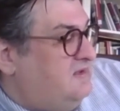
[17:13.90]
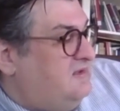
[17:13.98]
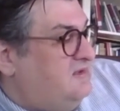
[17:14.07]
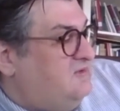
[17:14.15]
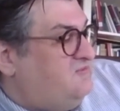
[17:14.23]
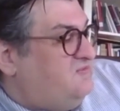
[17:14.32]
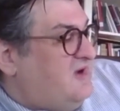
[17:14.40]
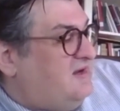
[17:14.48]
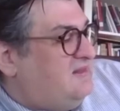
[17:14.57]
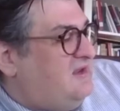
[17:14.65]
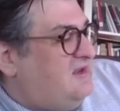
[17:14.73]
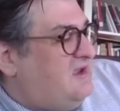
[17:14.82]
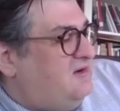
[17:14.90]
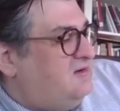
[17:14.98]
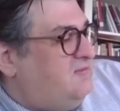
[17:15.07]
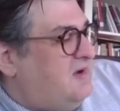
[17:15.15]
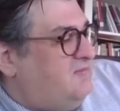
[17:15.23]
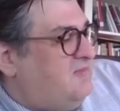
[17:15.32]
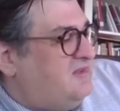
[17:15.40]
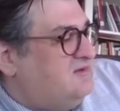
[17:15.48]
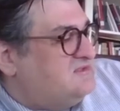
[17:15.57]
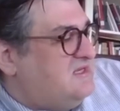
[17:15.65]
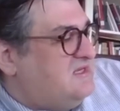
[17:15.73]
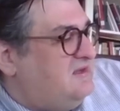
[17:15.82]
Finally, I heard my mother
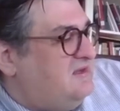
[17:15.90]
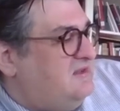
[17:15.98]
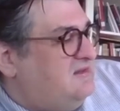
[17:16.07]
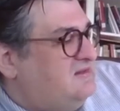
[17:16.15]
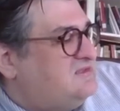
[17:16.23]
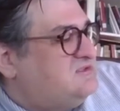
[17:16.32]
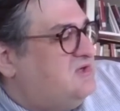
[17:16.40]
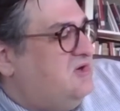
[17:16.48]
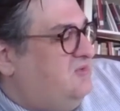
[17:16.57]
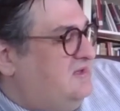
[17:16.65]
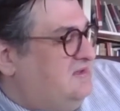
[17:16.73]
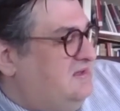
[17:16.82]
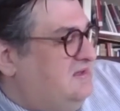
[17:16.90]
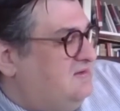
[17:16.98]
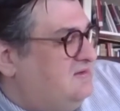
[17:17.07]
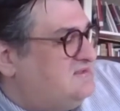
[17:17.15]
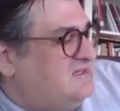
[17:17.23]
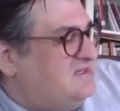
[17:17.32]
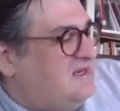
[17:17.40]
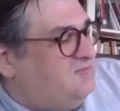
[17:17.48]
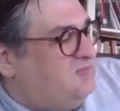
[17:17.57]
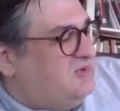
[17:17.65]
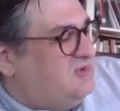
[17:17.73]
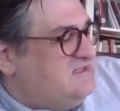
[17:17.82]
say, let's go in, dear, it's getting
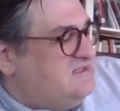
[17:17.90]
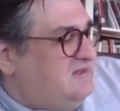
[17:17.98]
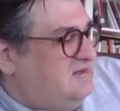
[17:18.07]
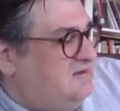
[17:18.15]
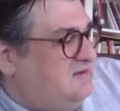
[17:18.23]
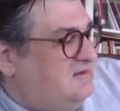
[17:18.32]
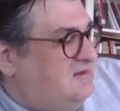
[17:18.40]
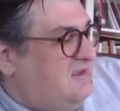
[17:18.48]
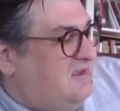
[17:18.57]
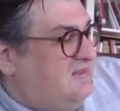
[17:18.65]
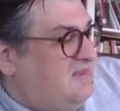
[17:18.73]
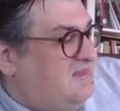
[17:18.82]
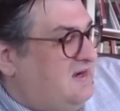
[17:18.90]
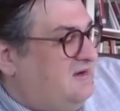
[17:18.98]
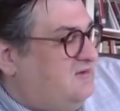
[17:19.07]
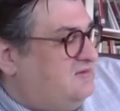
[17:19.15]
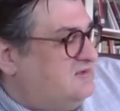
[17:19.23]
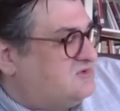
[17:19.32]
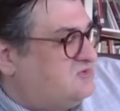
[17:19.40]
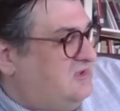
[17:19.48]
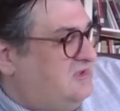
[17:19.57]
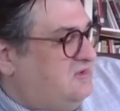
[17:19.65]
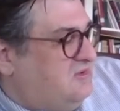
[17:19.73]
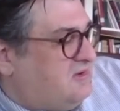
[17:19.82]
breezy. And then I heard the
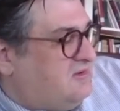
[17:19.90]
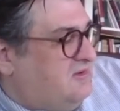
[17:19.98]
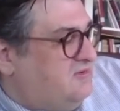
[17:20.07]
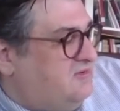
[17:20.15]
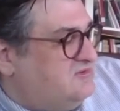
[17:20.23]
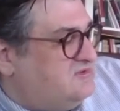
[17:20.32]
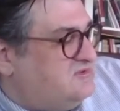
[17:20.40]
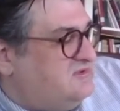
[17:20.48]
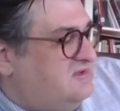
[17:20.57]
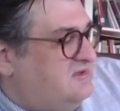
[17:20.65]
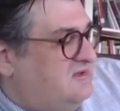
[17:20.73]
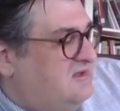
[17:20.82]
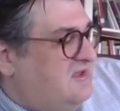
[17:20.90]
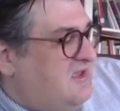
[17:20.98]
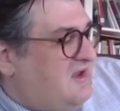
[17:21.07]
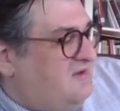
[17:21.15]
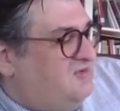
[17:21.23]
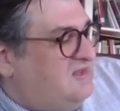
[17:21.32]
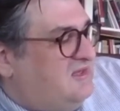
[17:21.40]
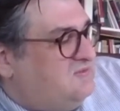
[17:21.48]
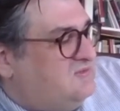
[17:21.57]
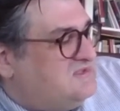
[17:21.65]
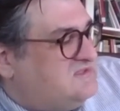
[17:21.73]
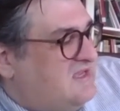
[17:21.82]
screen door close. Everything
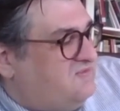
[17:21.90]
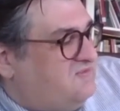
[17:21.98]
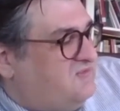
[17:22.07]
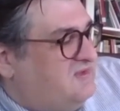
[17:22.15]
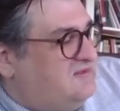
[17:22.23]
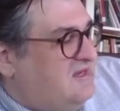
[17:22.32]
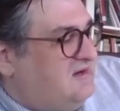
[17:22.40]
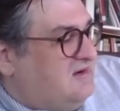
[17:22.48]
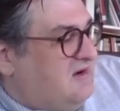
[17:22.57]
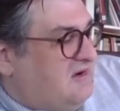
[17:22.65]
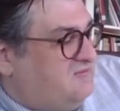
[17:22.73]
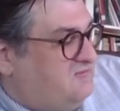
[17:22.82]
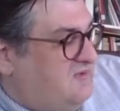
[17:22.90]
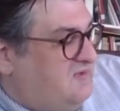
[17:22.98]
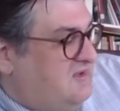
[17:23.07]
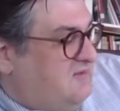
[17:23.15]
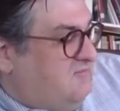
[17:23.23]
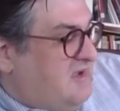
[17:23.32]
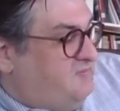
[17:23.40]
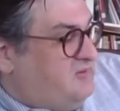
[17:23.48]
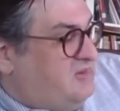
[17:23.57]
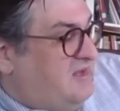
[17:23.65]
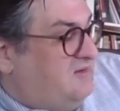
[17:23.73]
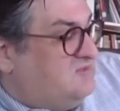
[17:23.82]
was set for the takeoff. My
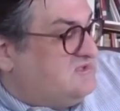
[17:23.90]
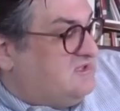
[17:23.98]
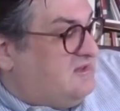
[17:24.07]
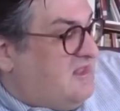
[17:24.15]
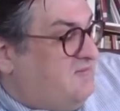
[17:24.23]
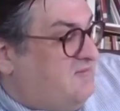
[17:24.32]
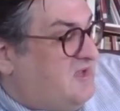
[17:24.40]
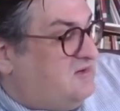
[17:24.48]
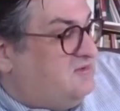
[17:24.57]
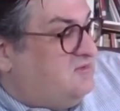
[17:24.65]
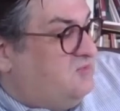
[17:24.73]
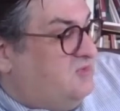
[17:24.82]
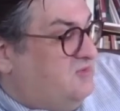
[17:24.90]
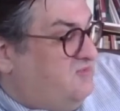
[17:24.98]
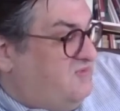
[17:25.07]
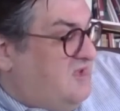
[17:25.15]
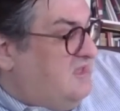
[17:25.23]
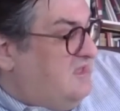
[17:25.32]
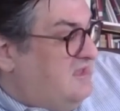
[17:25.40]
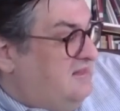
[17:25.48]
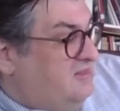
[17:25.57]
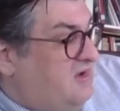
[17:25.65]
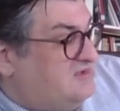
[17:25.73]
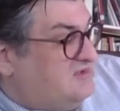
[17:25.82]
plan was to climb out on the roof and
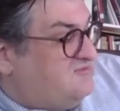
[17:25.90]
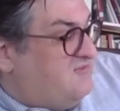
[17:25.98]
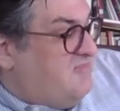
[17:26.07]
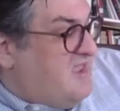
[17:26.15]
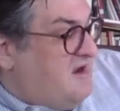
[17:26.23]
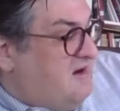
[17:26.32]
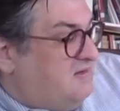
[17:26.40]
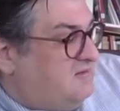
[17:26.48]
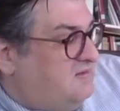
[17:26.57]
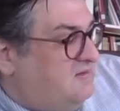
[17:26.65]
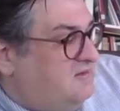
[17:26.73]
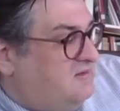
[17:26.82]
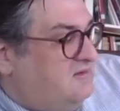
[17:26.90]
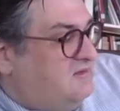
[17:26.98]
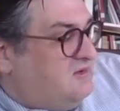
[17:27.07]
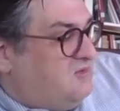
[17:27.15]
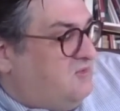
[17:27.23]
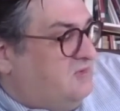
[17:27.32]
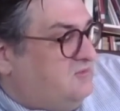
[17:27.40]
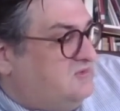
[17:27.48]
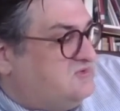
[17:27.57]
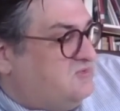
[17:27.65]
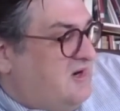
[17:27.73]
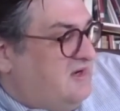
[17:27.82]
launch from there. The quilt
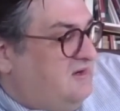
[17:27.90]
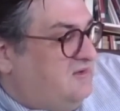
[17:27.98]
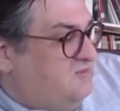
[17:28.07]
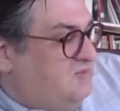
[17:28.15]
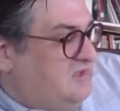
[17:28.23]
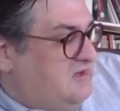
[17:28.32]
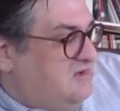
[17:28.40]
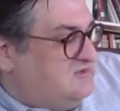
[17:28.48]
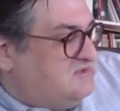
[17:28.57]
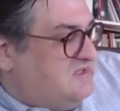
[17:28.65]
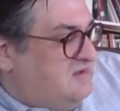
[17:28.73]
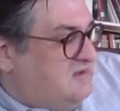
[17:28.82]
was ready on the windowsill.